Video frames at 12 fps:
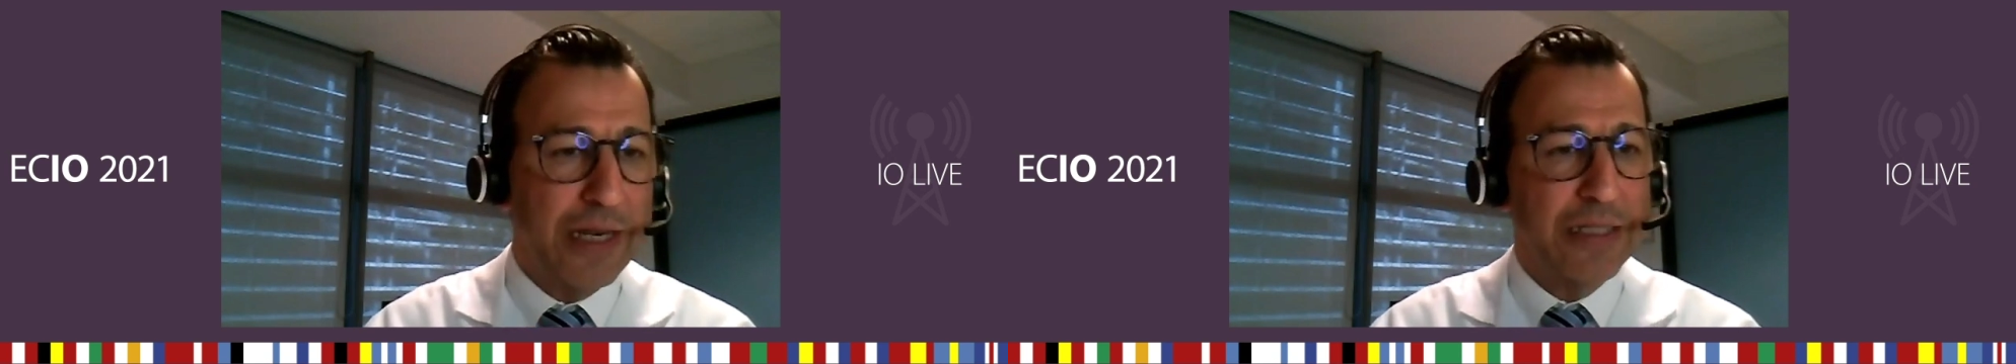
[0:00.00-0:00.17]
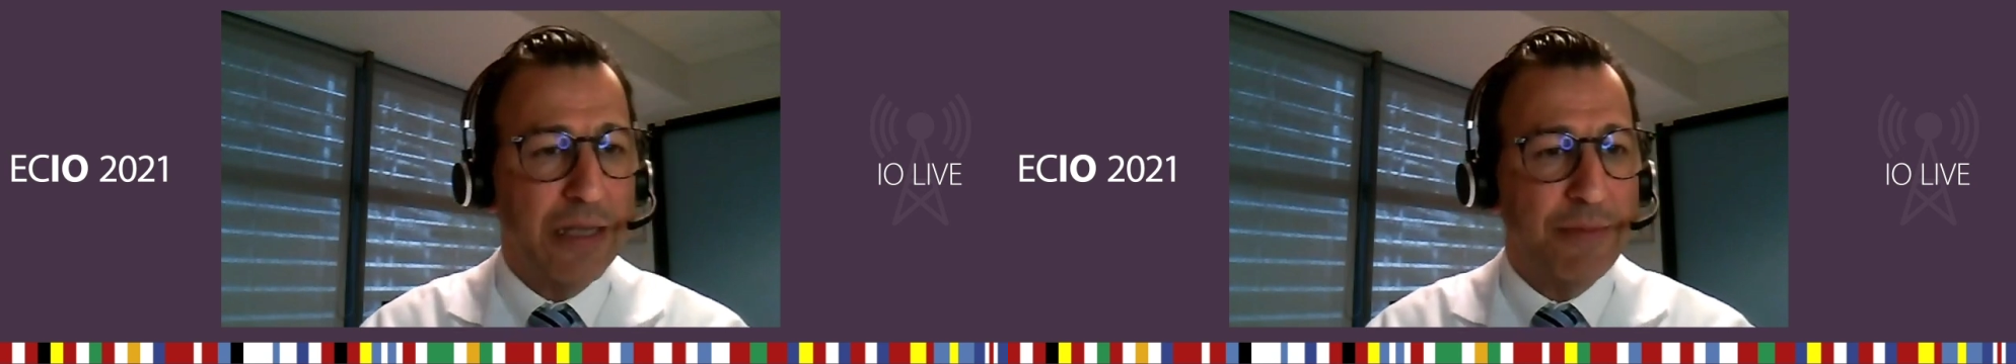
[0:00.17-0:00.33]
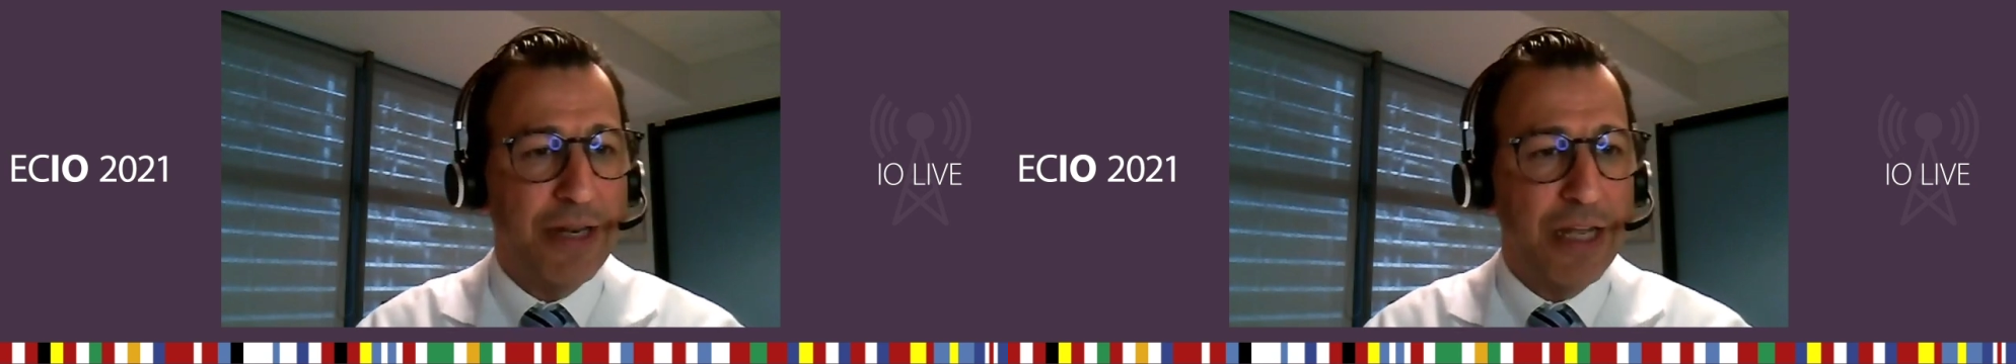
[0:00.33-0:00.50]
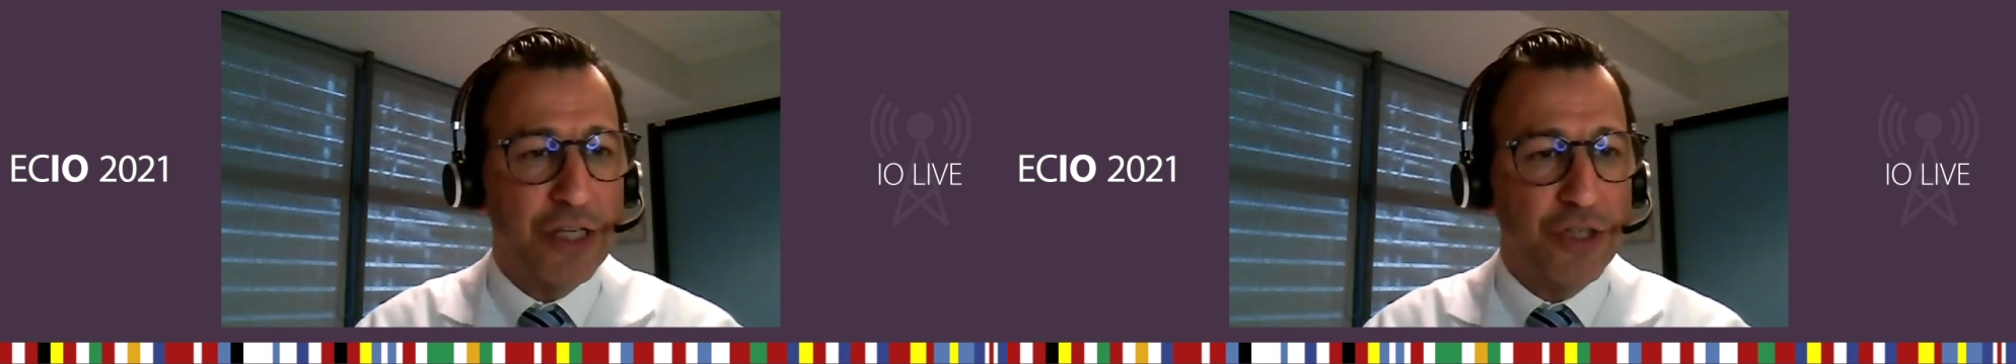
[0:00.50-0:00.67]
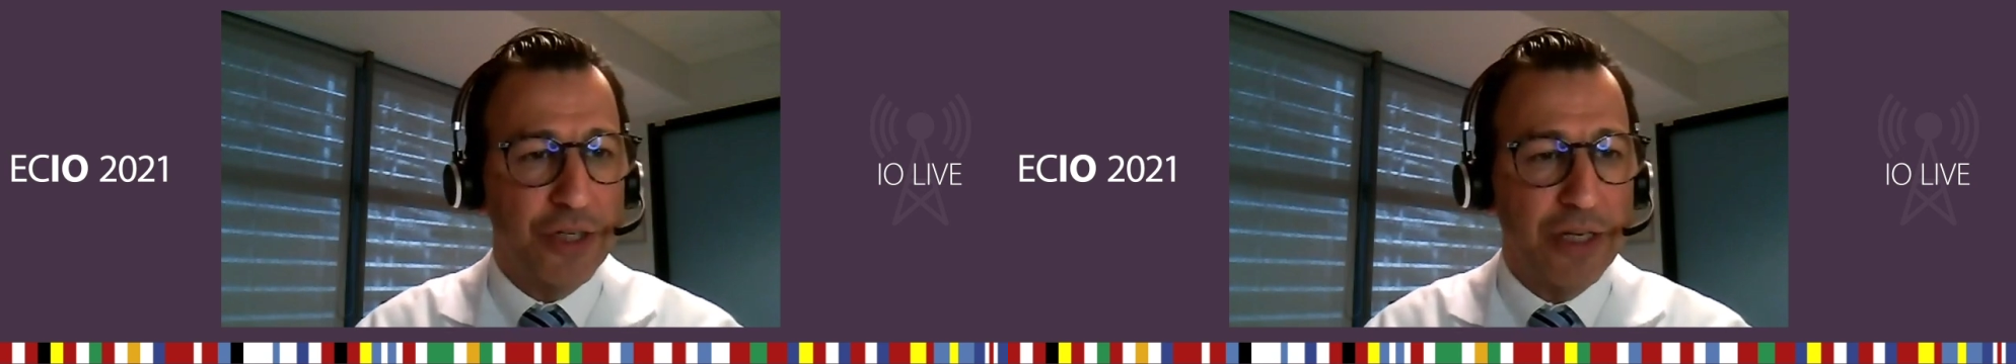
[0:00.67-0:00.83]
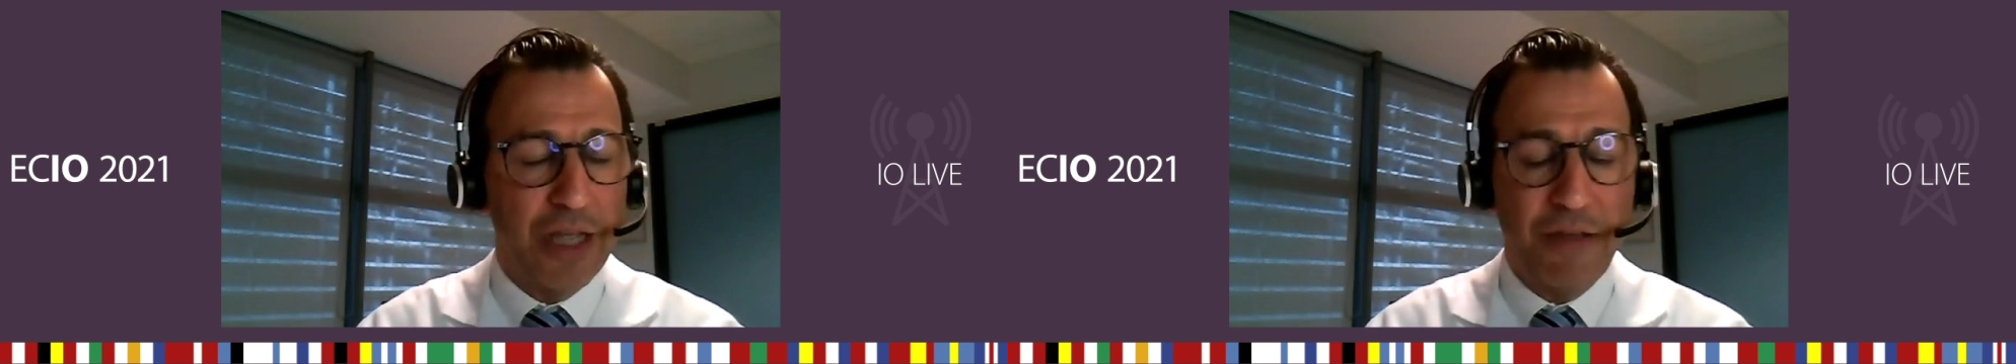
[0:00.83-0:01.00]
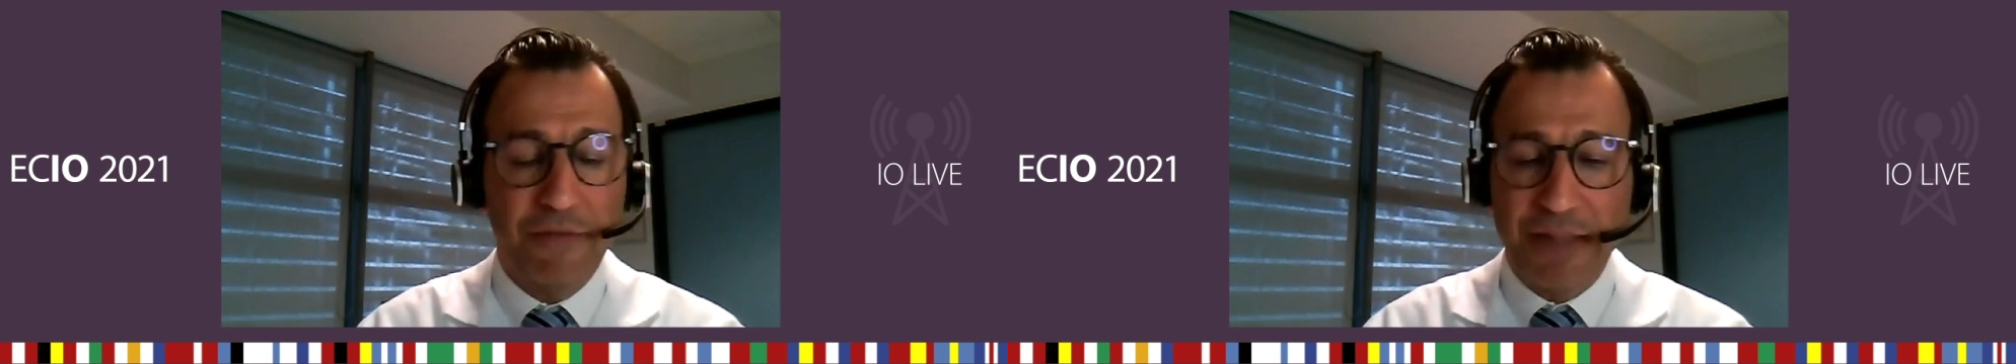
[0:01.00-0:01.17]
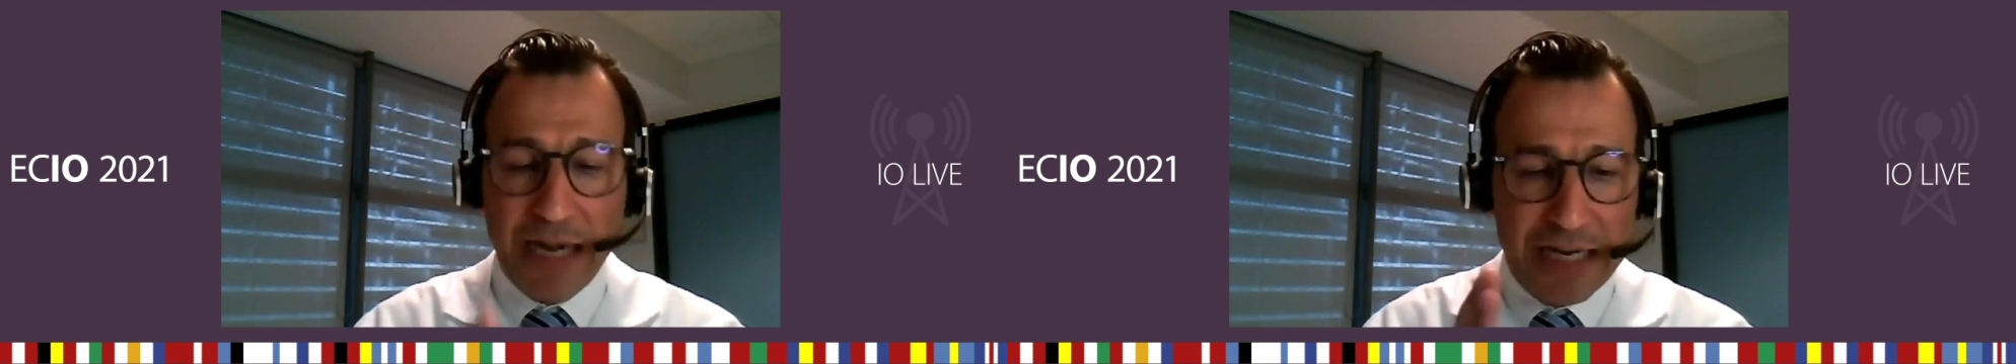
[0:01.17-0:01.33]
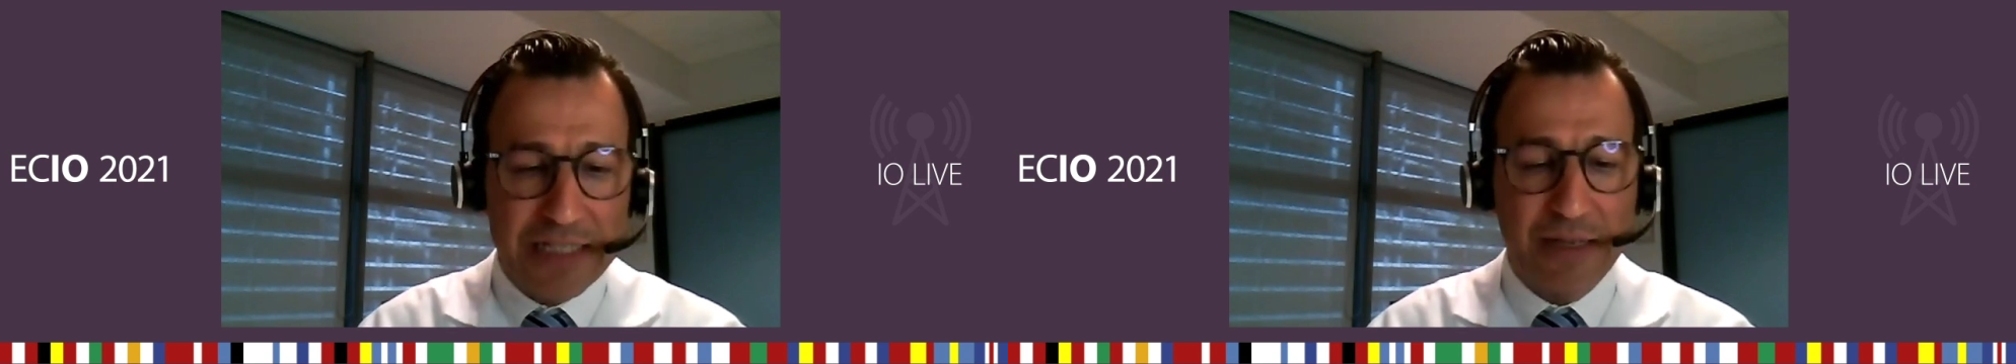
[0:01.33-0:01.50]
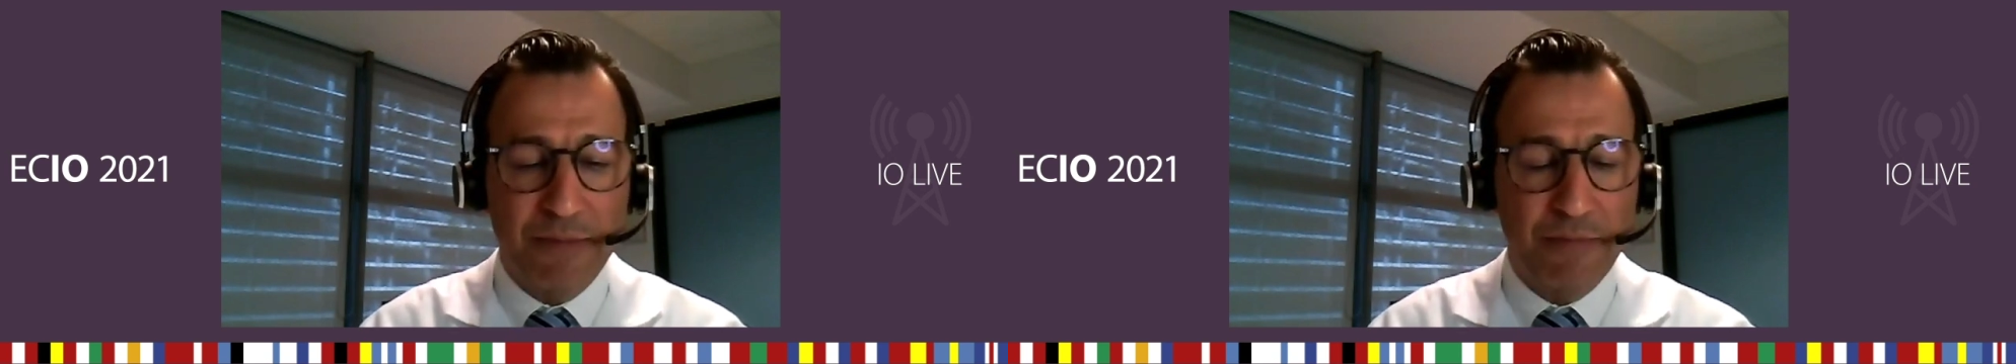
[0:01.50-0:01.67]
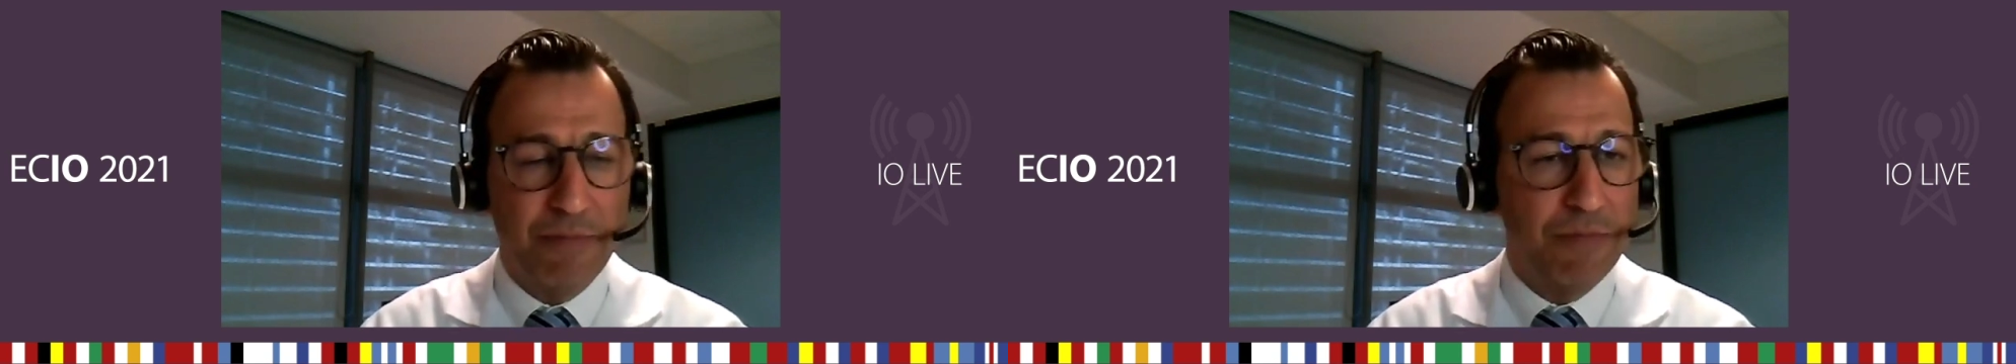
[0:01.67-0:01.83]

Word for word: examination. If there is a